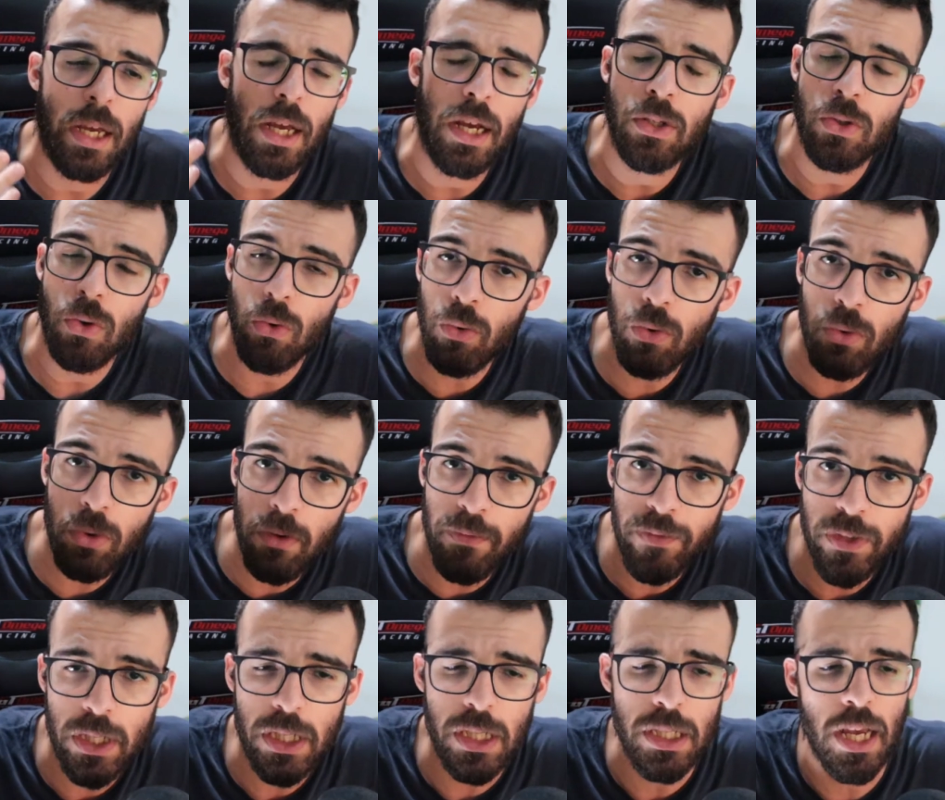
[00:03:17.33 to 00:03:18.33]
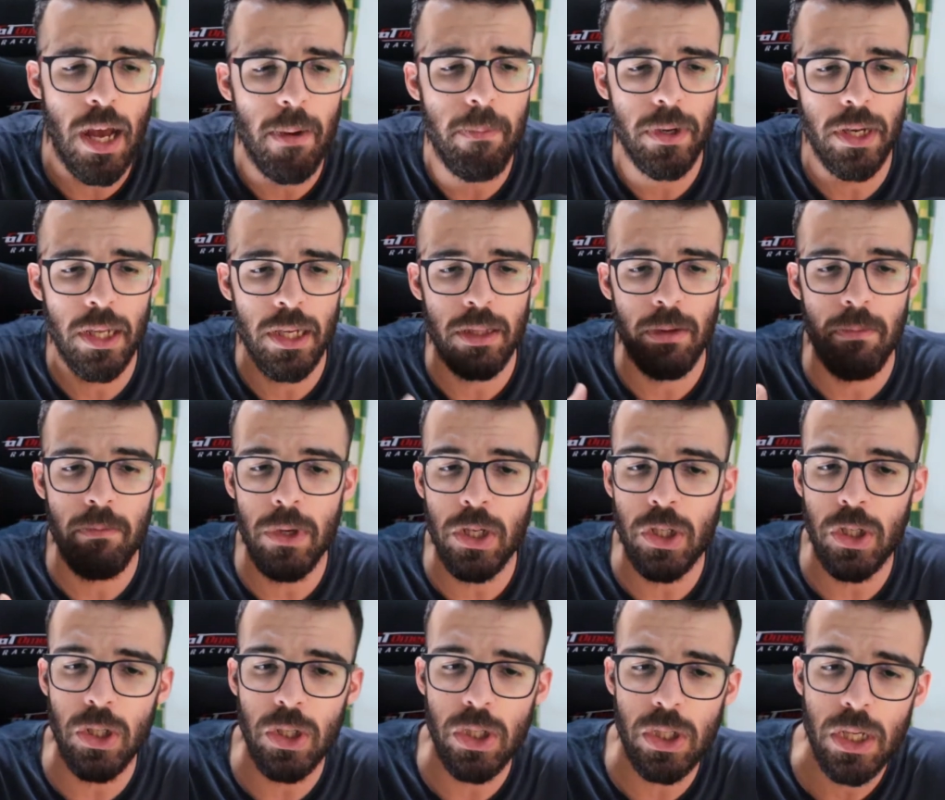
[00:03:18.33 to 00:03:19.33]
As all of this is happening, the
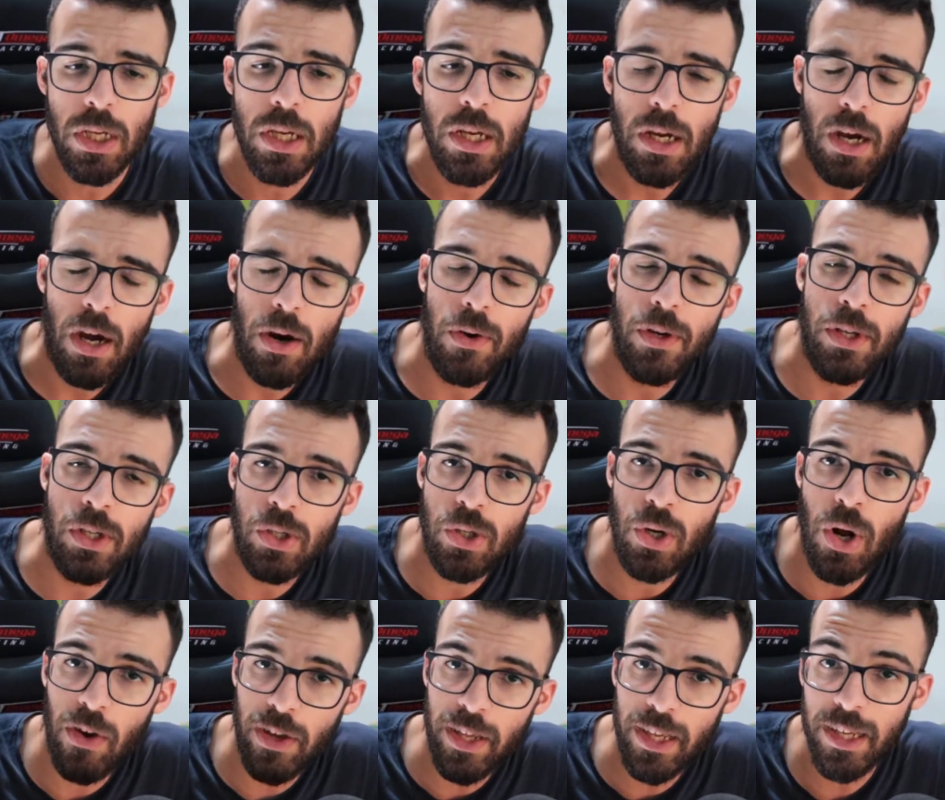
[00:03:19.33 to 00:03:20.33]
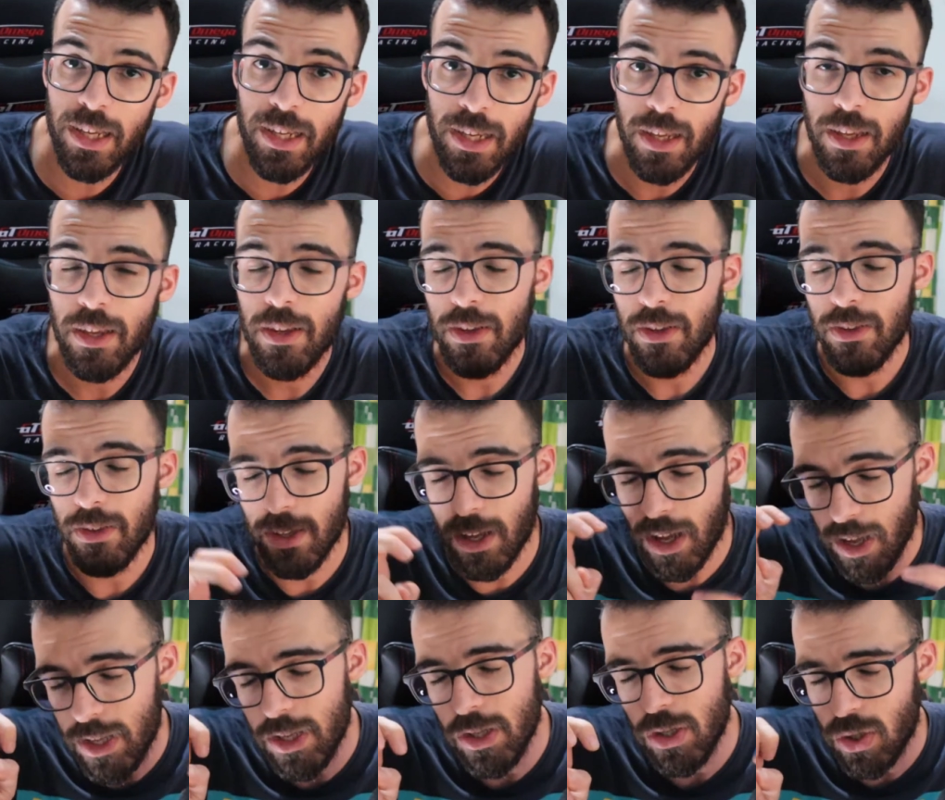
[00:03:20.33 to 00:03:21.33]
Mitchells are enjoying
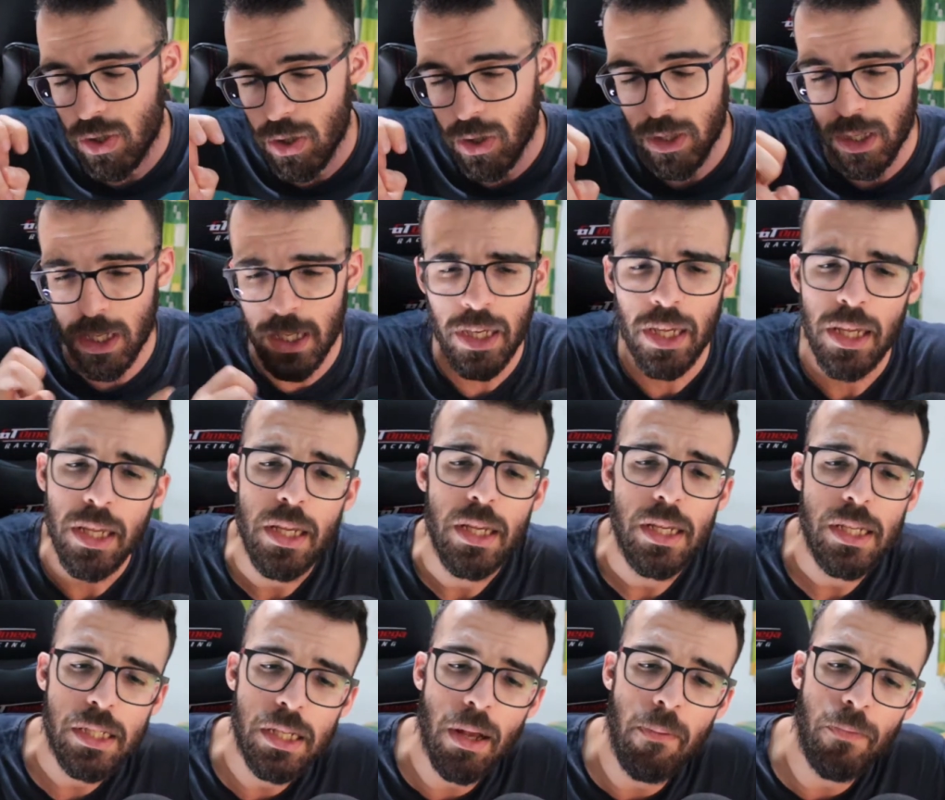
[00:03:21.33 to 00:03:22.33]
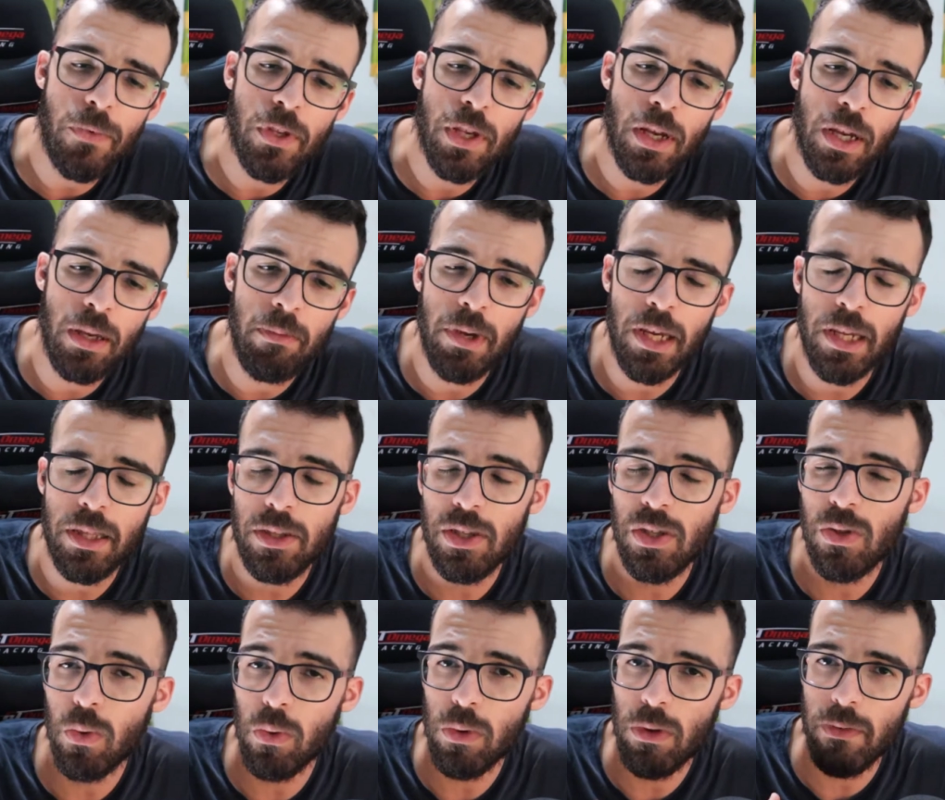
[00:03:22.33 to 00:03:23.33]
some time at this
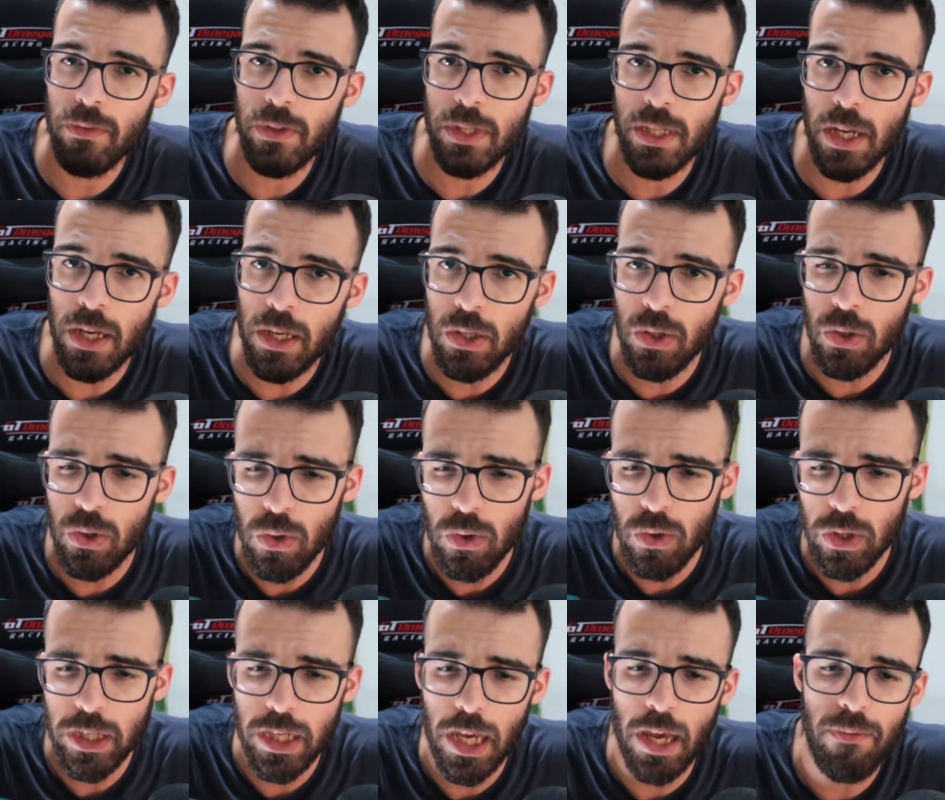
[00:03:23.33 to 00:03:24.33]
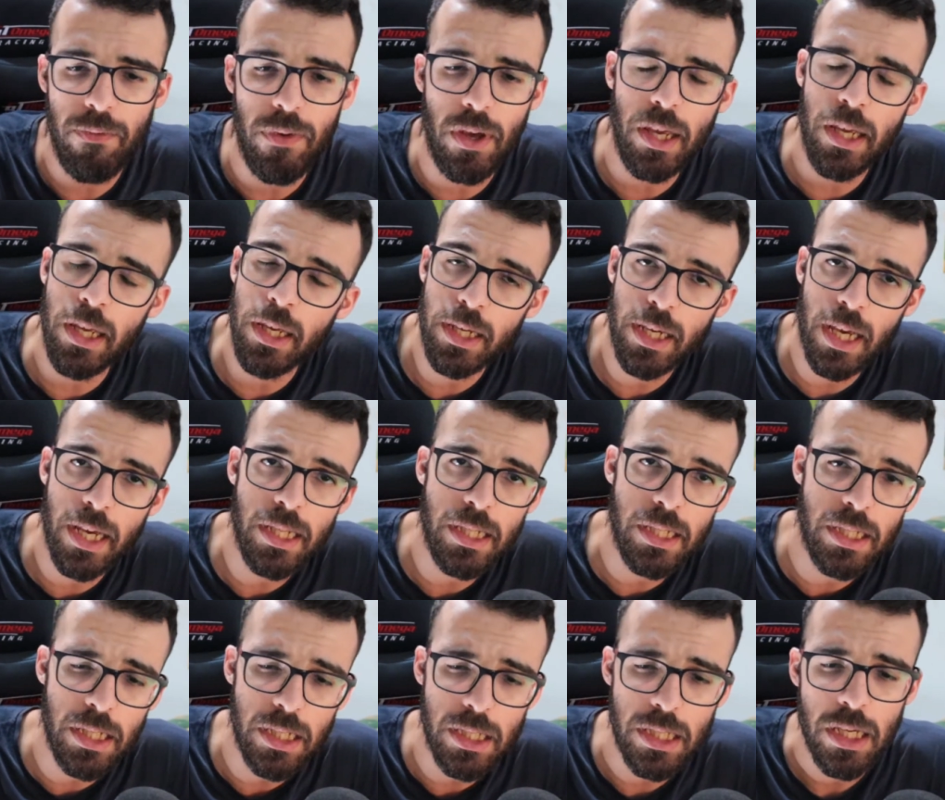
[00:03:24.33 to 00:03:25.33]
sort of dinosaur cafe in
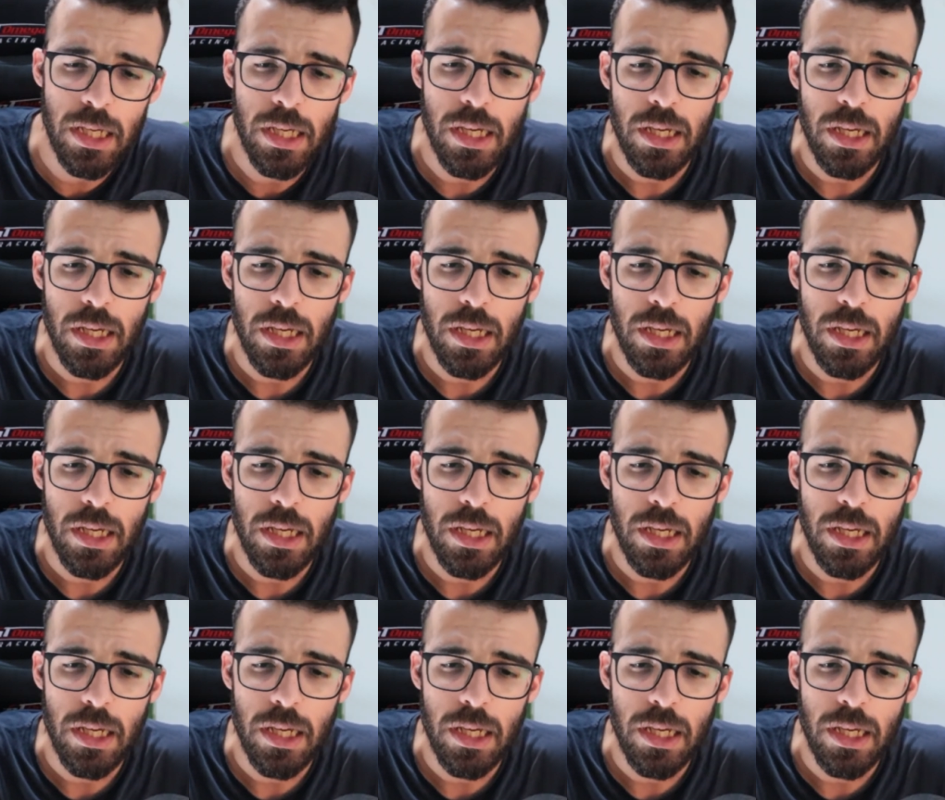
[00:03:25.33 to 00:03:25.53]
Kansas.